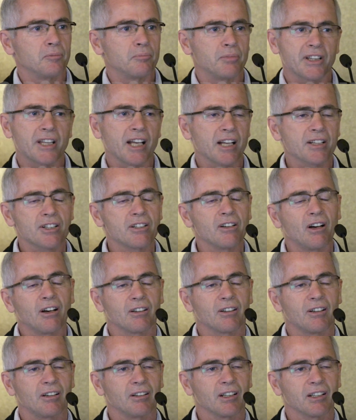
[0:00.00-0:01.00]
But that's
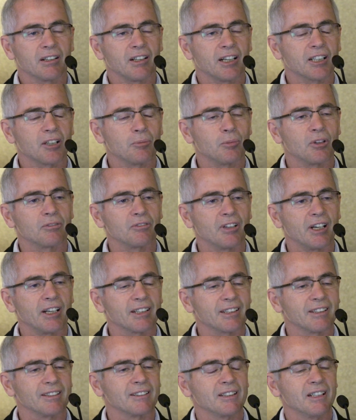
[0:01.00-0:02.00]
not all I like about
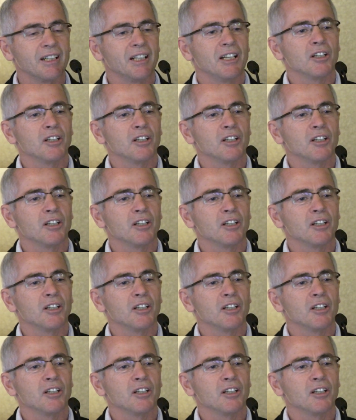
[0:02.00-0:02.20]
Rankin.